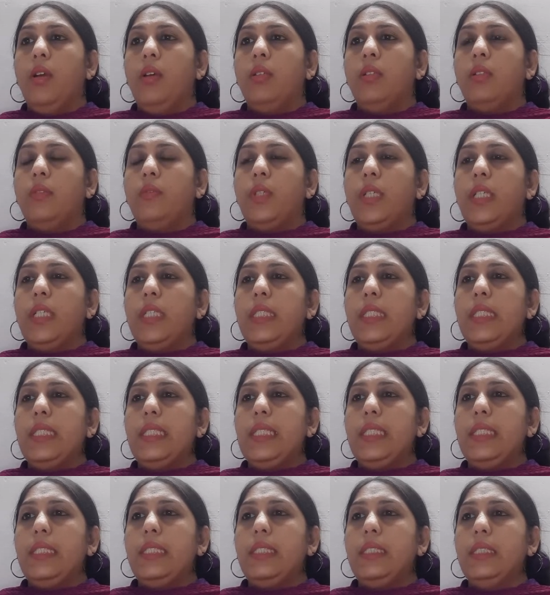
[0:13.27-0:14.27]
What is
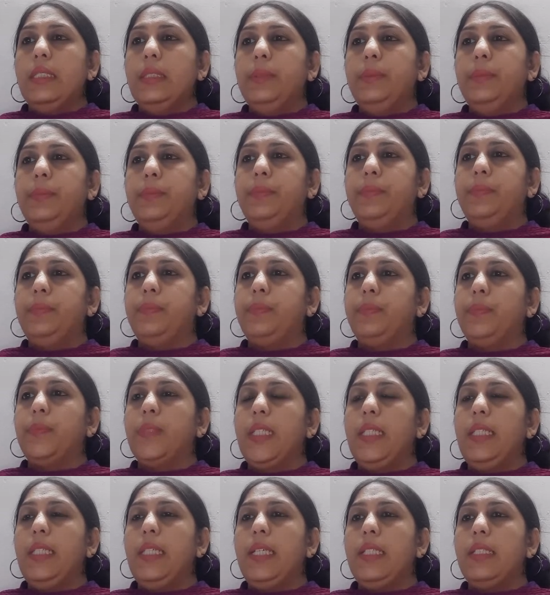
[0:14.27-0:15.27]
laser?
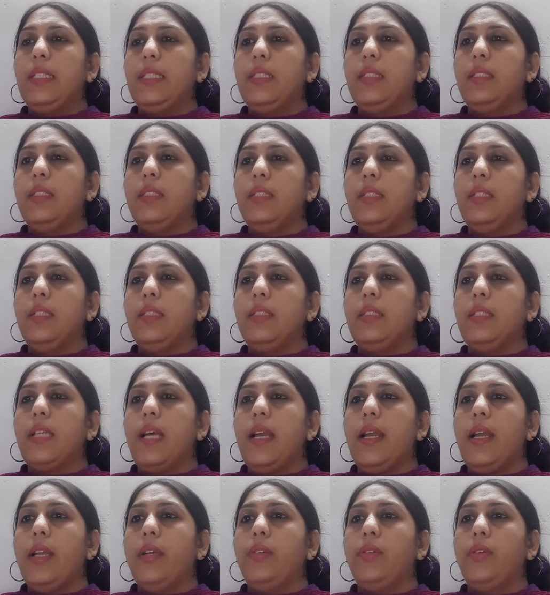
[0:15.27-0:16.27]
Laser is the
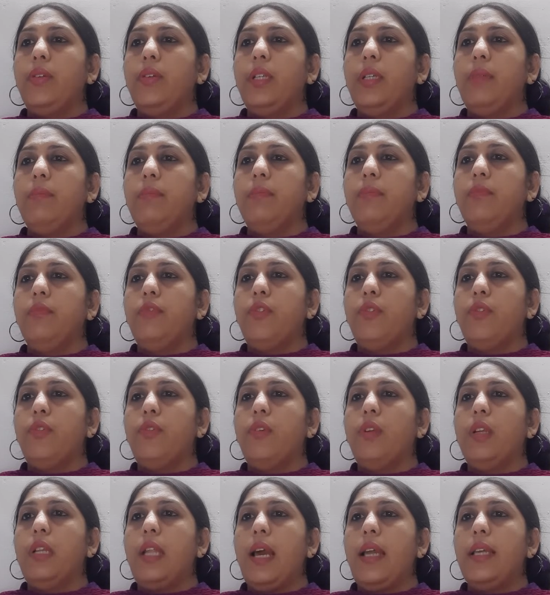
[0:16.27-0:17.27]
acronym for
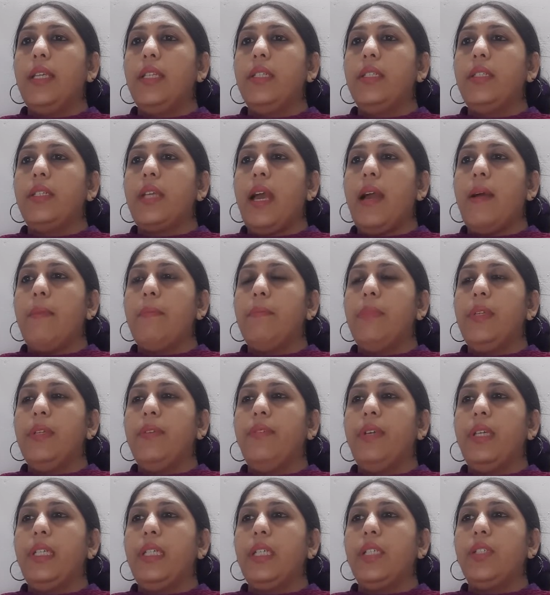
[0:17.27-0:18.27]
light
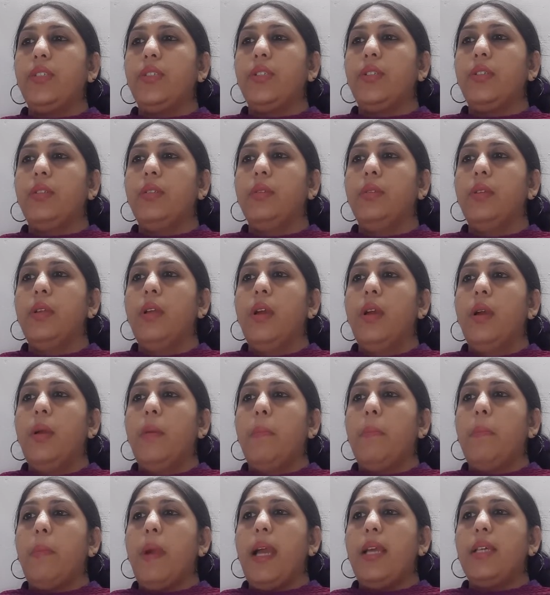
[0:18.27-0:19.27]
amplification
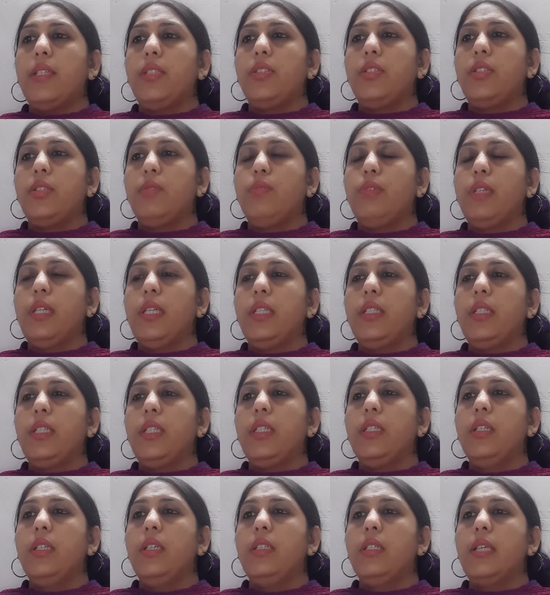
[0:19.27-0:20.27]
by
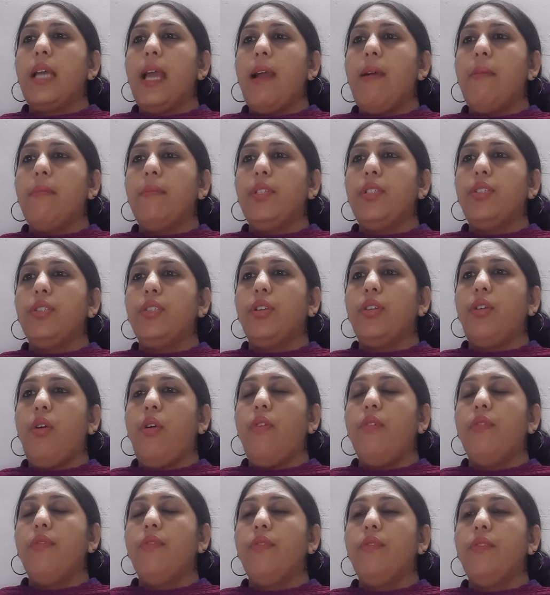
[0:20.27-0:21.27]
stimulated emission
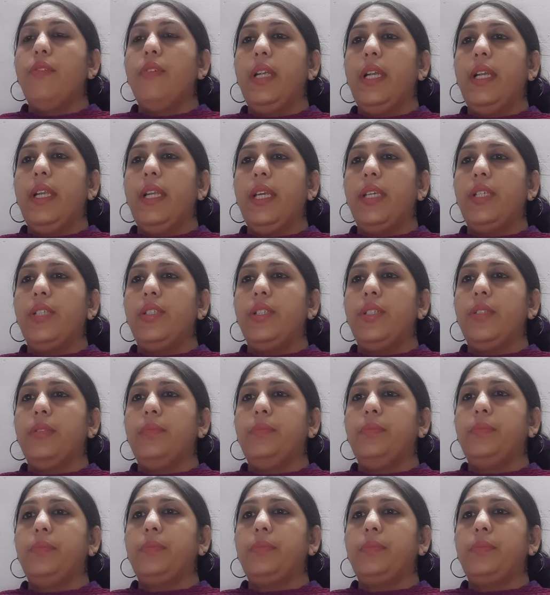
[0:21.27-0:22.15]
of radiation.